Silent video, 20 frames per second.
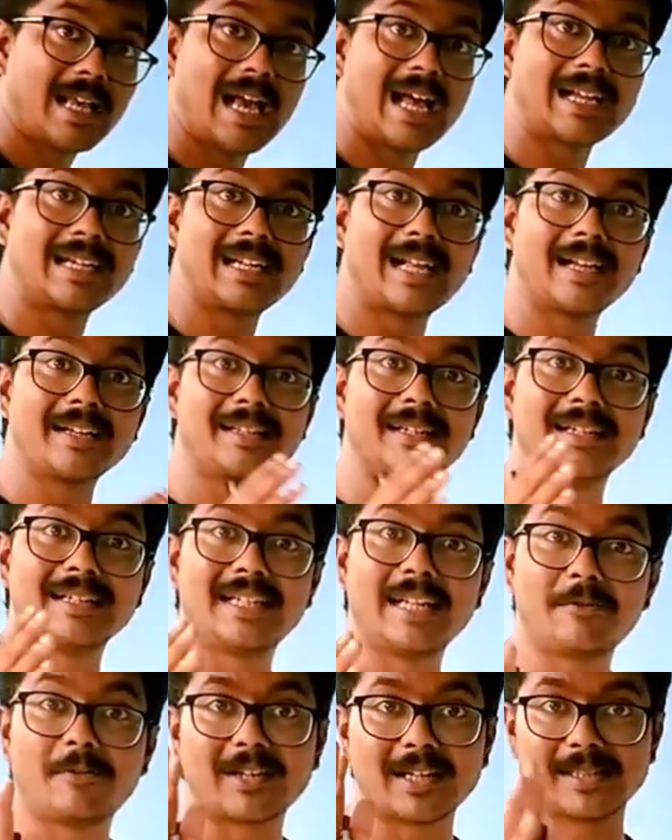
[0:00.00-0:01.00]
are at
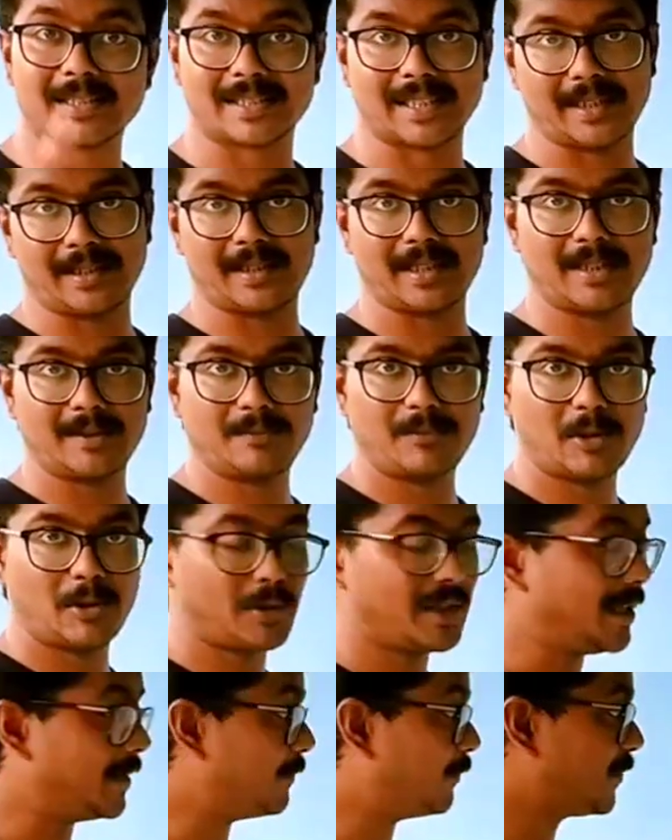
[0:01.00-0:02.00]
different site.
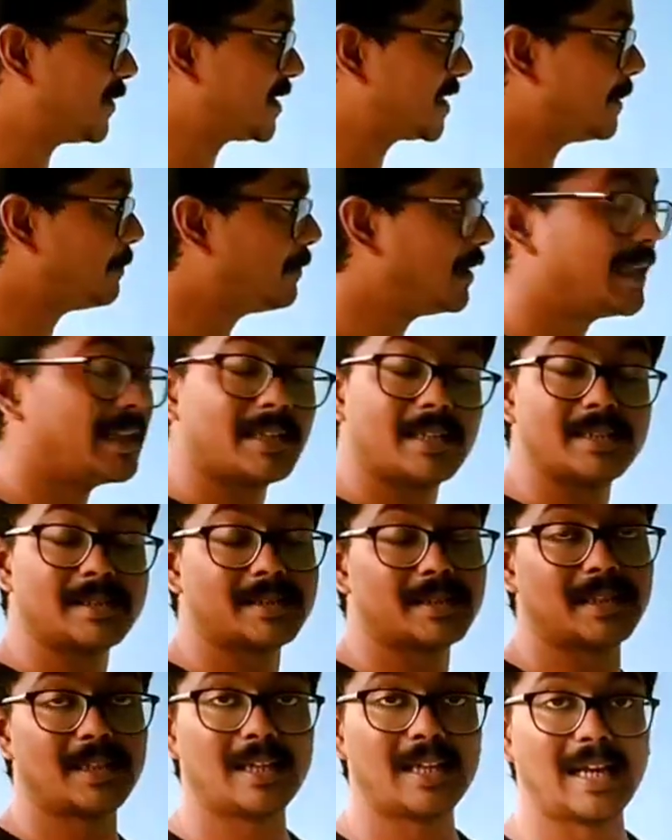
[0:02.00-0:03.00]
Okay. Simply it
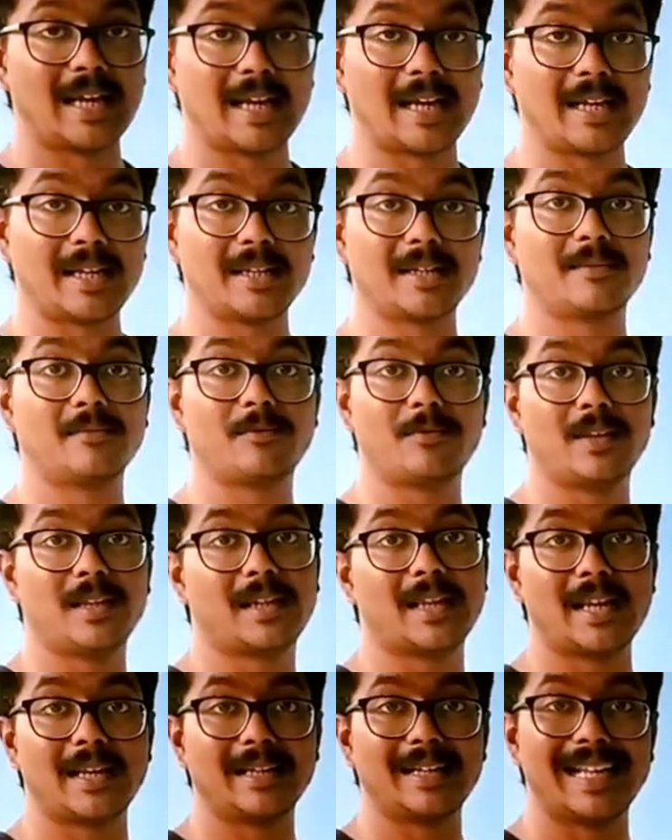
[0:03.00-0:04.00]
is, we
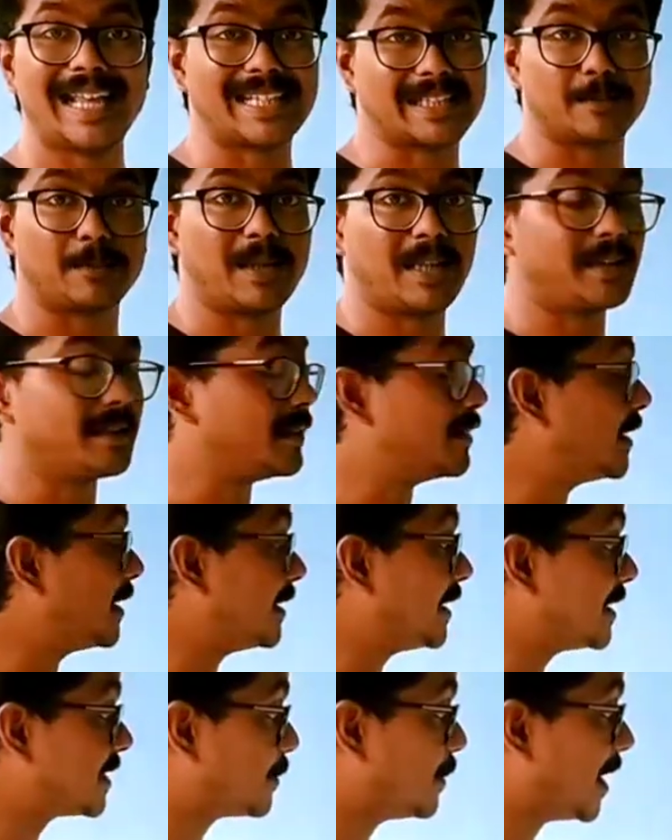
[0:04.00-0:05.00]
can explain
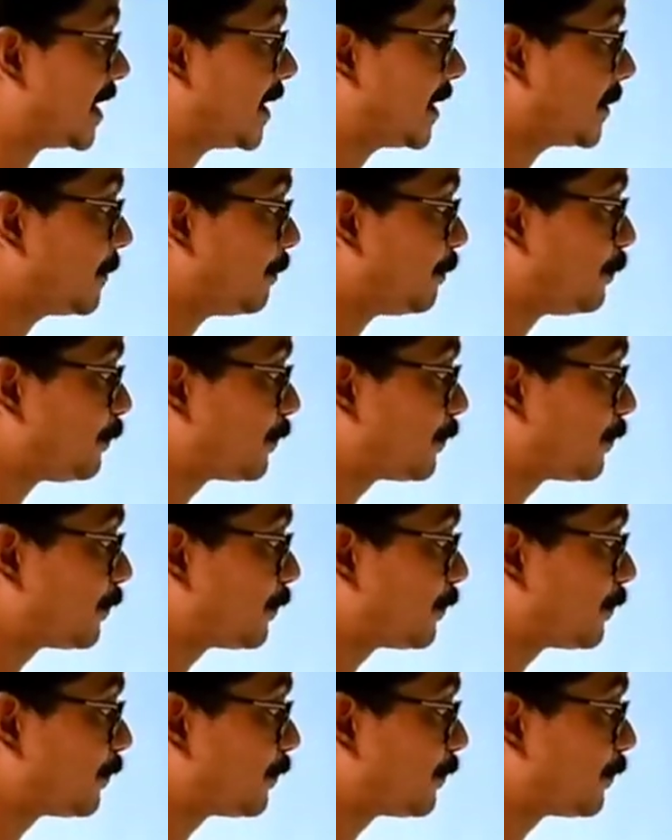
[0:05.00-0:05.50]
in this manner.